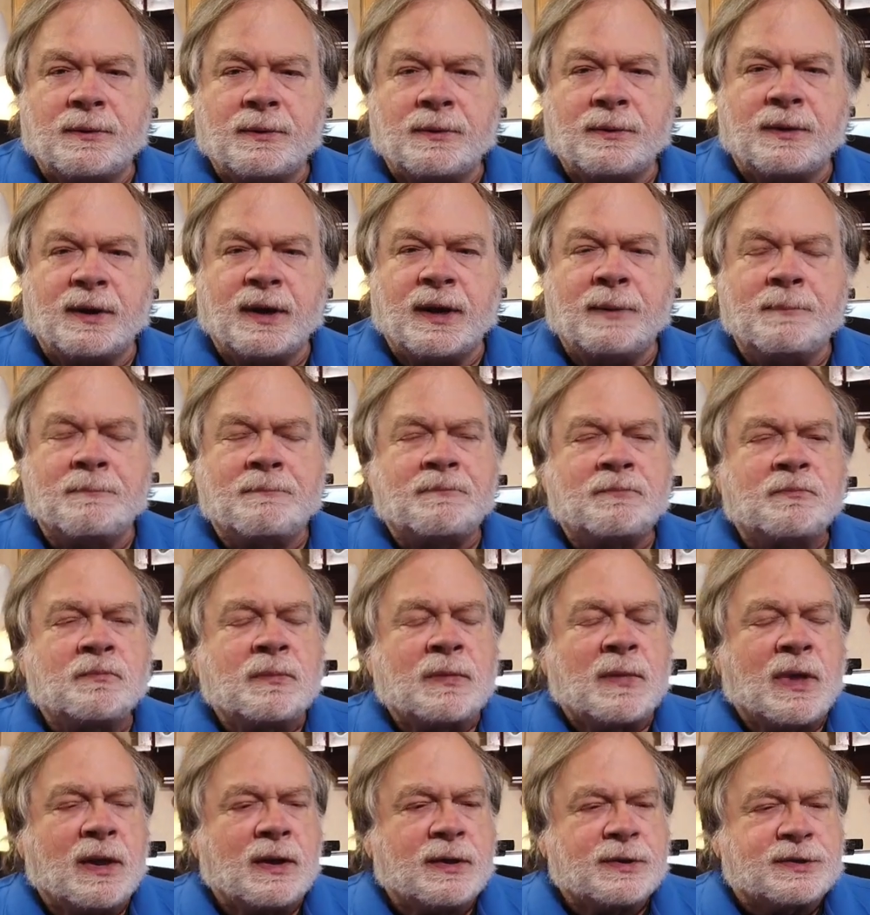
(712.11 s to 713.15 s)
Okay,
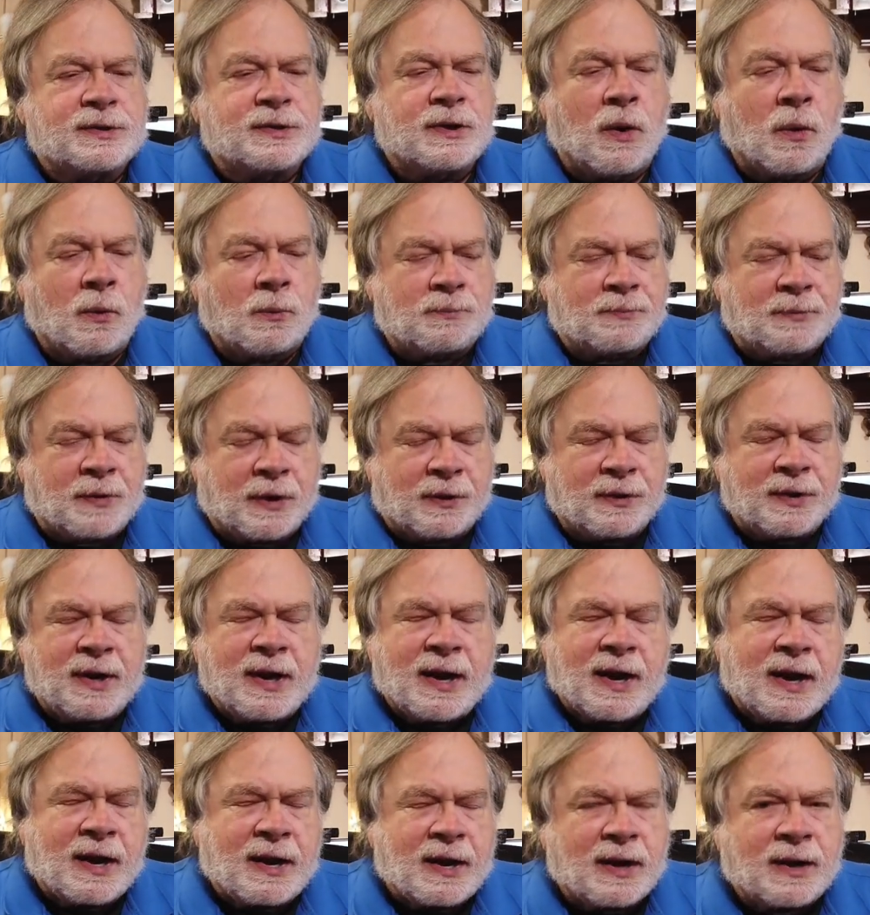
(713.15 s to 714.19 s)
so there
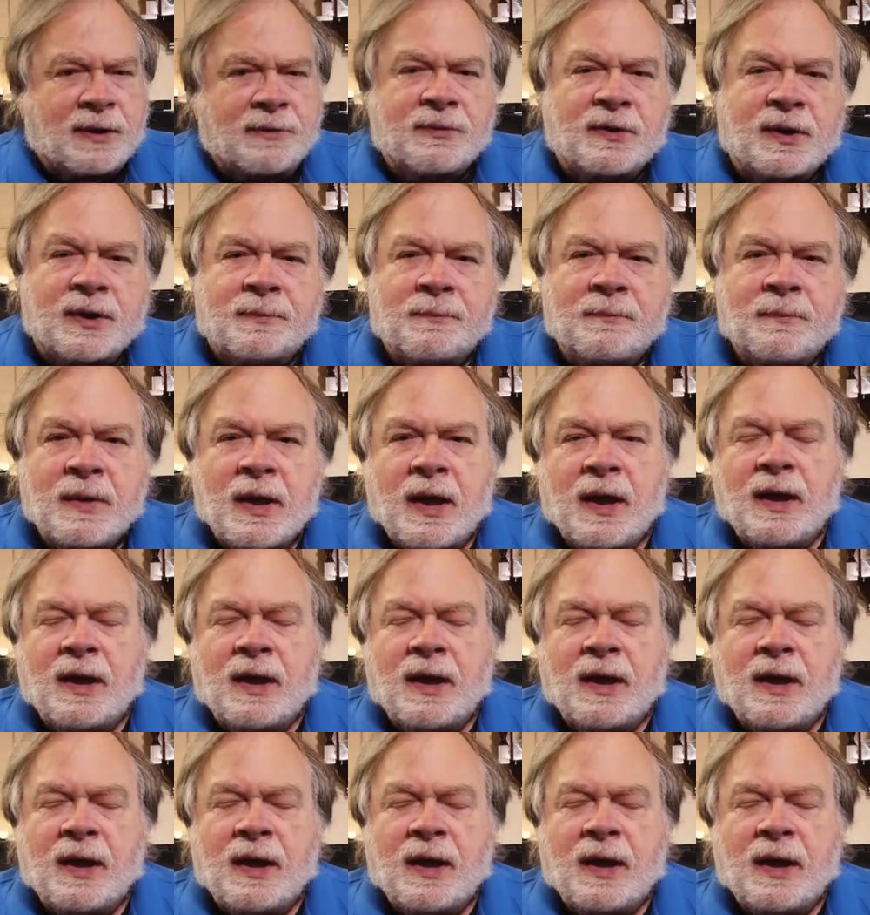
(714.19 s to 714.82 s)
you have it.